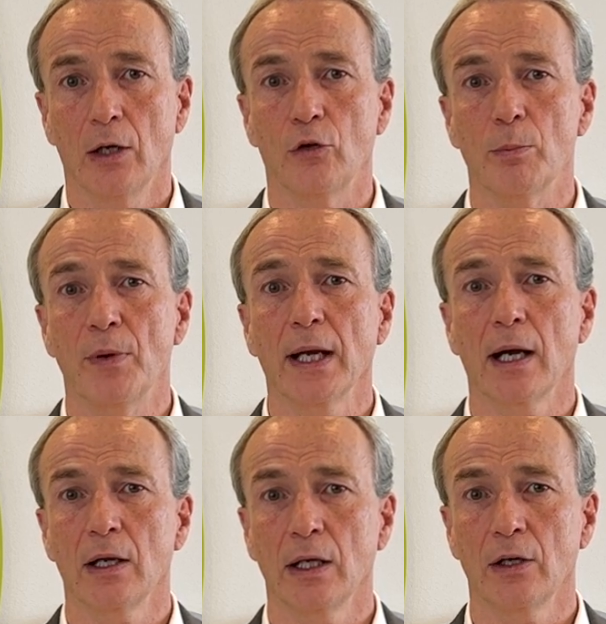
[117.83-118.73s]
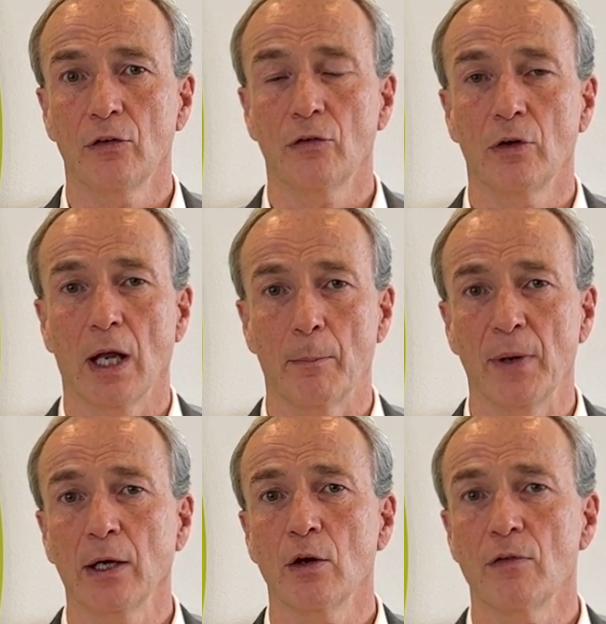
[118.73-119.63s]
to bring ideas,
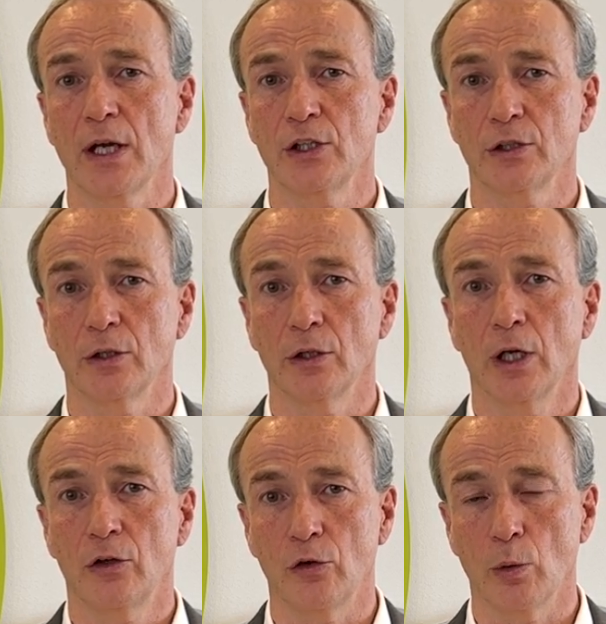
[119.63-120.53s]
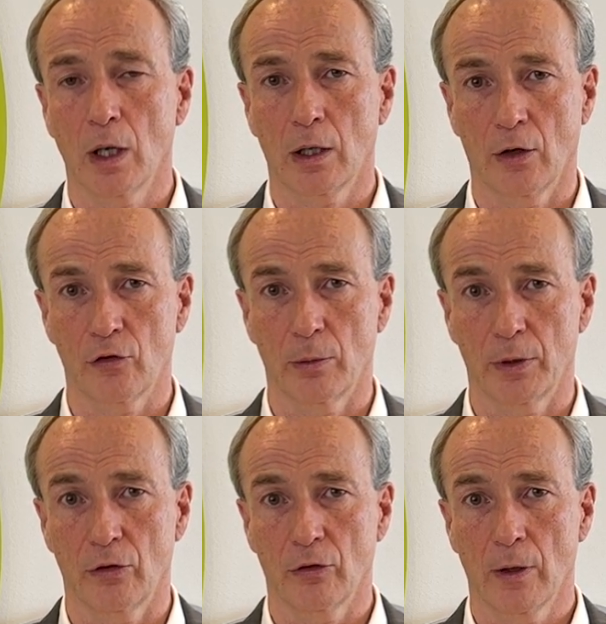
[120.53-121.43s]
bring innovation to our
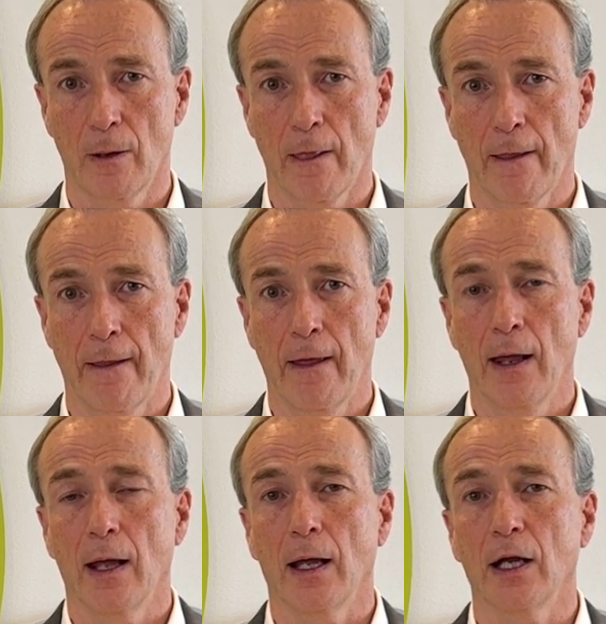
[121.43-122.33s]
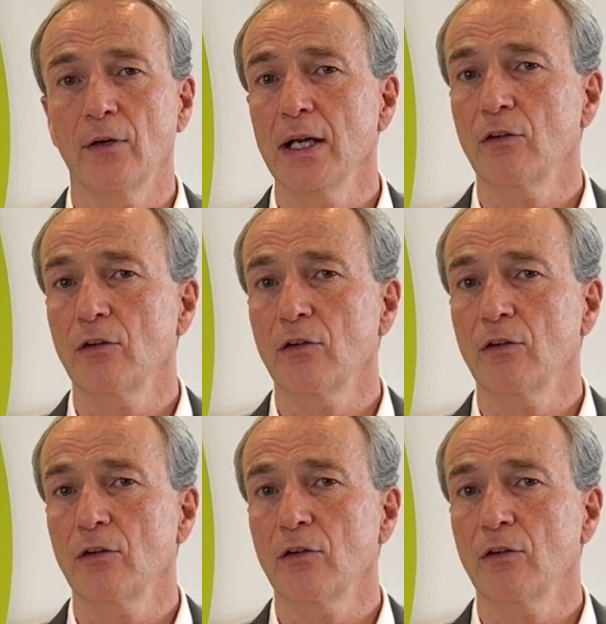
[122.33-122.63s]
customers. A great